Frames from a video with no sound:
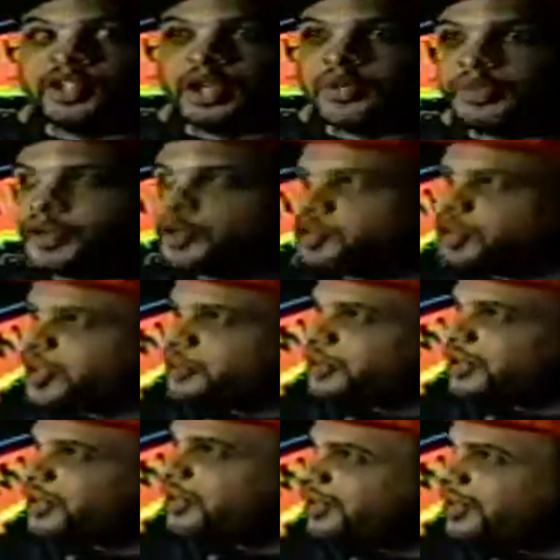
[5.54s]
I start up with
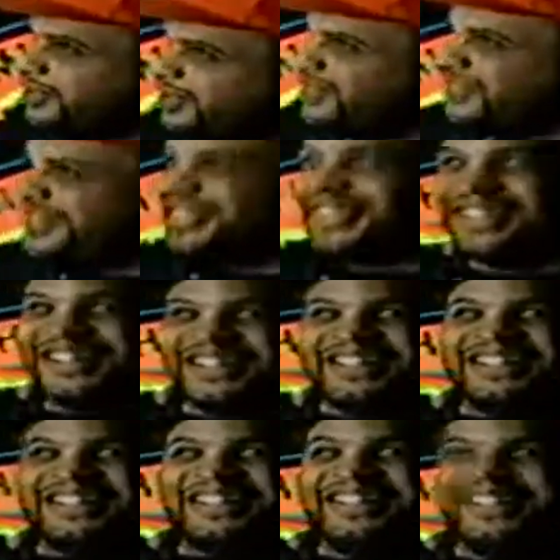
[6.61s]
Hotep again? Once again, remember